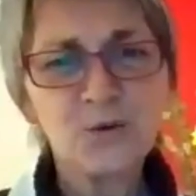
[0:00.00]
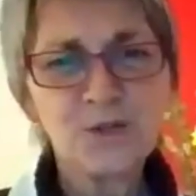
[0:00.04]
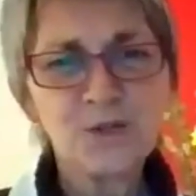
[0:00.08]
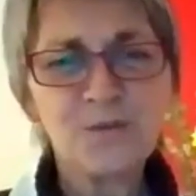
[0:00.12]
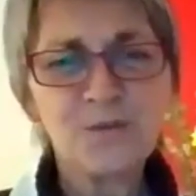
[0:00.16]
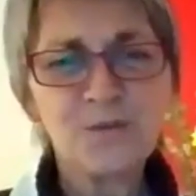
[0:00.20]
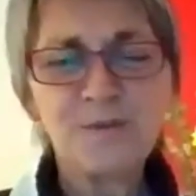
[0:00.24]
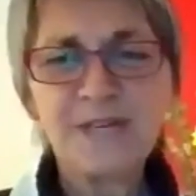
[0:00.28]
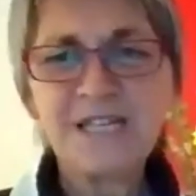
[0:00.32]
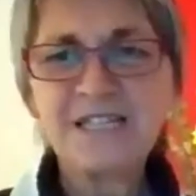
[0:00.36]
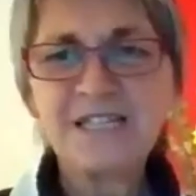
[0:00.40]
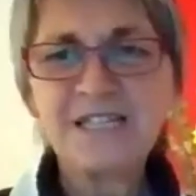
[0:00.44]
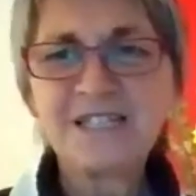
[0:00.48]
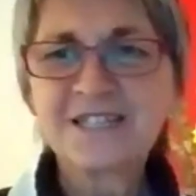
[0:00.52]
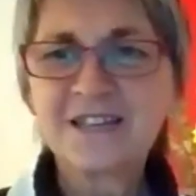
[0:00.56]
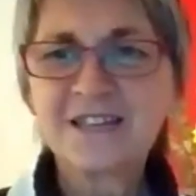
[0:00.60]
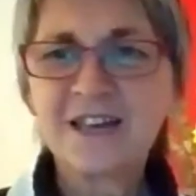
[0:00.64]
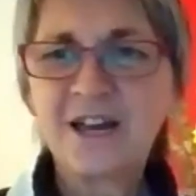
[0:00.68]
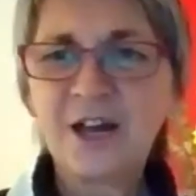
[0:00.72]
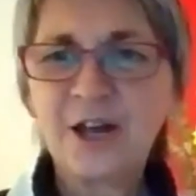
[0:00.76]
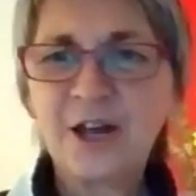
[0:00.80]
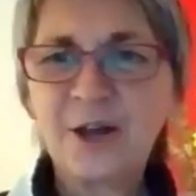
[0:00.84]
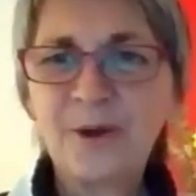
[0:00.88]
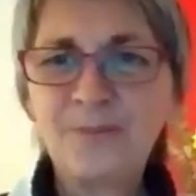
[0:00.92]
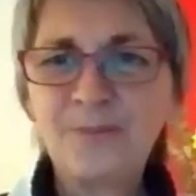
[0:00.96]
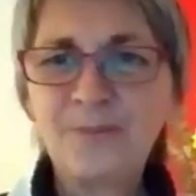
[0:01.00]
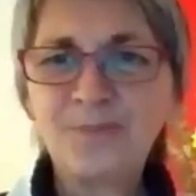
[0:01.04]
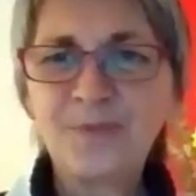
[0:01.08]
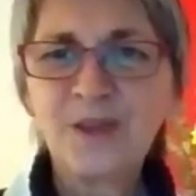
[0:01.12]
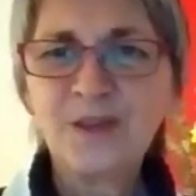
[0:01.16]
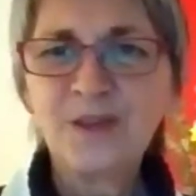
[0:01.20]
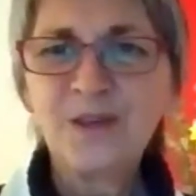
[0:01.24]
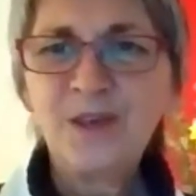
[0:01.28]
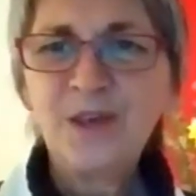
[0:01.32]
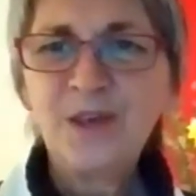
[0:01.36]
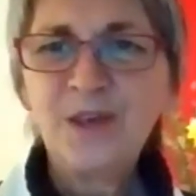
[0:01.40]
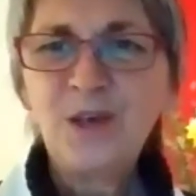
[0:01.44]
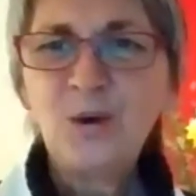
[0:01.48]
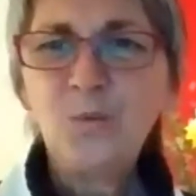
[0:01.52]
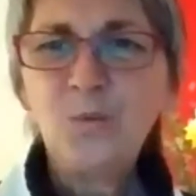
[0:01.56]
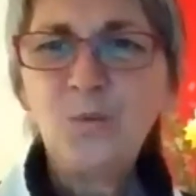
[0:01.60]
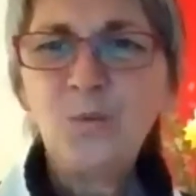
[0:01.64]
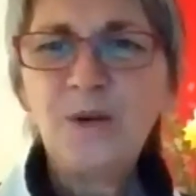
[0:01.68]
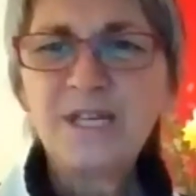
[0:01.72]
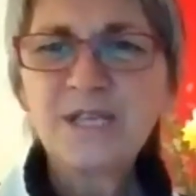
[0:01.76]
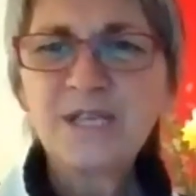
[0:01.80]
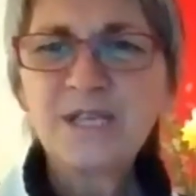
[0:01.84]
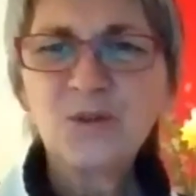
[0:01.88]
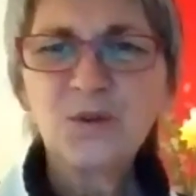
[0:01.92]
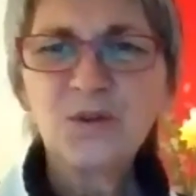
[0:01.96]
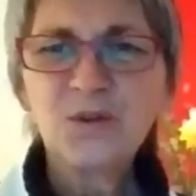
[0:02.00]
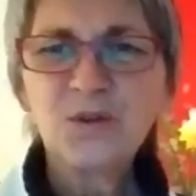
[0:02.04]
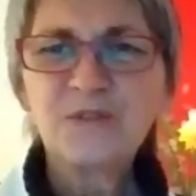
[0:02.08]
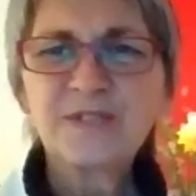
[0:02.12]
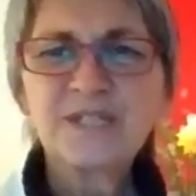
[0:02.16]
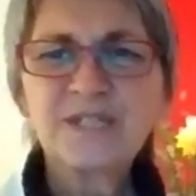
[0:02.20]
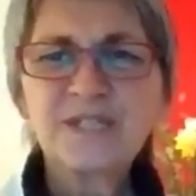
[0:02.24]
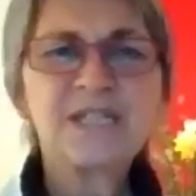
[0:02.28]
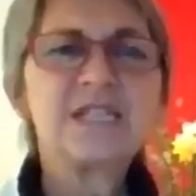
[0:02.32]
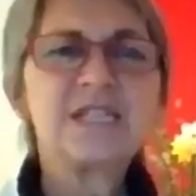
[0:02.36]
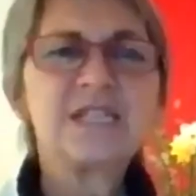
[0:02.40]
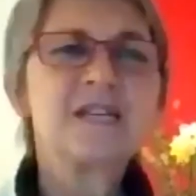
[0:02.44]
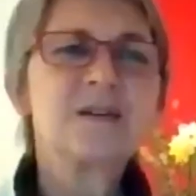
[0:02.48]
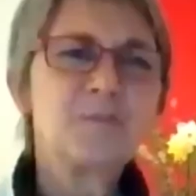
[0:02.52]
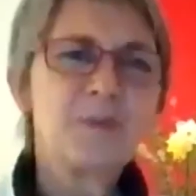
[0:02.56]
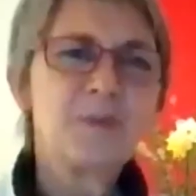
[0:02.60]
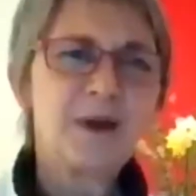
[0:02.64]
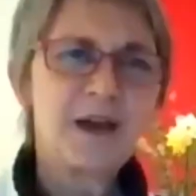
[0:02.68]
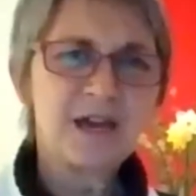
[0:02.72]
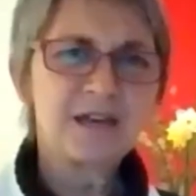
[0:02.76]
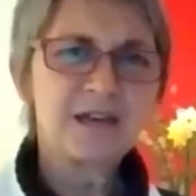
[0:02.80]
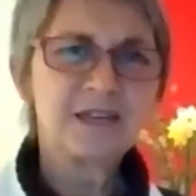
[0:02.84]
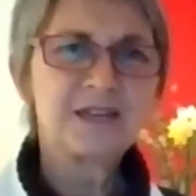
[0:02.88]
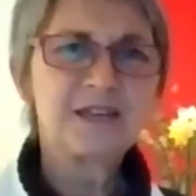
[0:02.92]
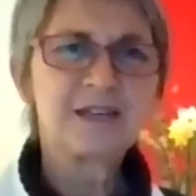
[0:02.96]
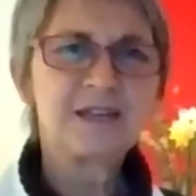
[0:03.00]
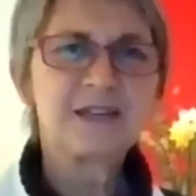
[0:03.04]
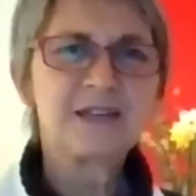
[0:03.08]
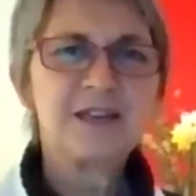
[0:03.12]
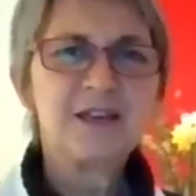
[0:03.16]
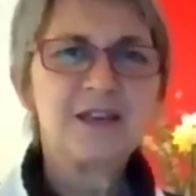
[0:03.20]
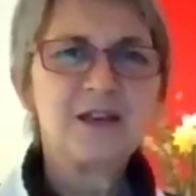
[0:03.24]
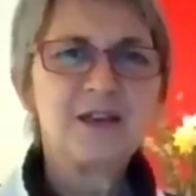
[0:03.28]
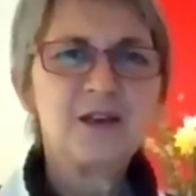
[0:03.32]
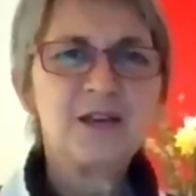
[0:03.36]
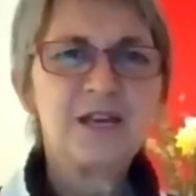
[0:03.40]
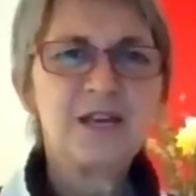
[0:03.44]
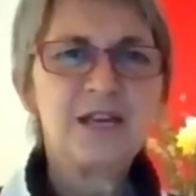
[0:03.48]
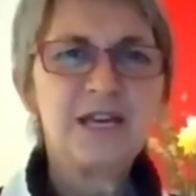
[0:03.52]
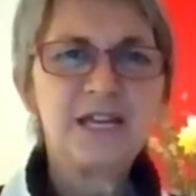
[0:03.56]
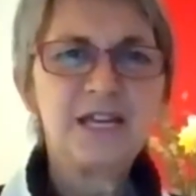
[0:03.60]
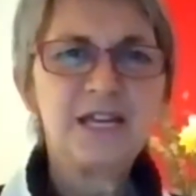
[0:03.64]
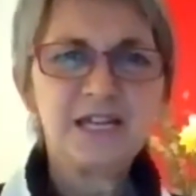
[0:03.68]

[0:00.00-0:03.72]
but it also means we're sort of sitting back